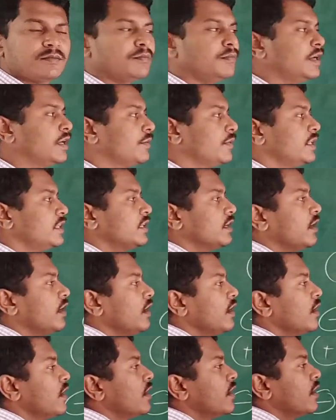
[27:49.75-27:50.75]
between the
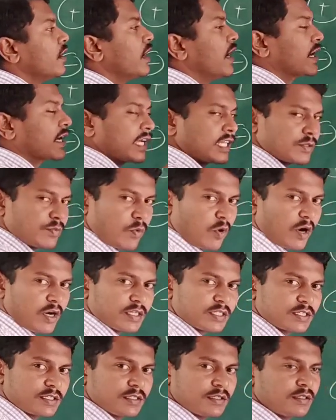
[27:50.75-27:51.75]
lattice
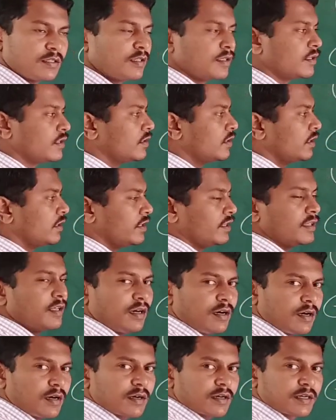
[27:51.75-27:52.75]
points in
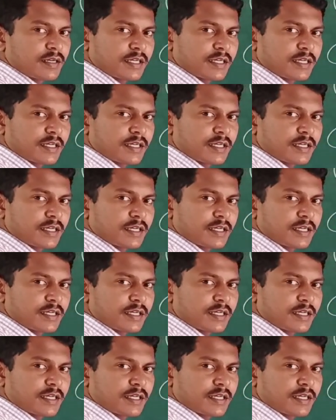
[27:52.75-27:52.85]
the